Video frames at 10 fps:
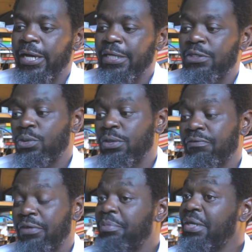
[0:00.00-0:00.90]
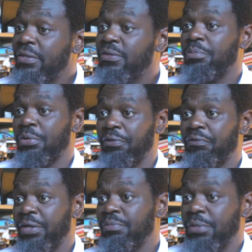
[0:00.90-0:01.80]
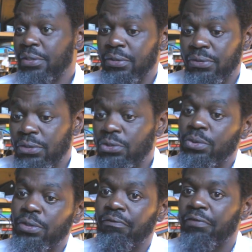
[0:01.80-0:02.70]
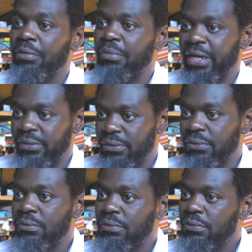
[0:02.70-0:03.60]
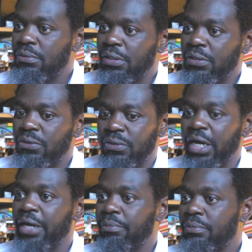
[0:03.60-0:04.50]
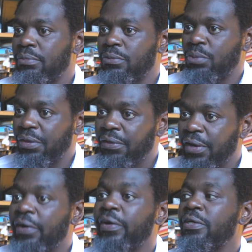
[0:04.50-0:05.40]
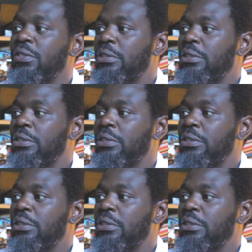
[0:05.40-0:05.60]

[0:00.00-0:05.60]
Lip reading: Each one of them is a boyfriend because each one of them has his time with her,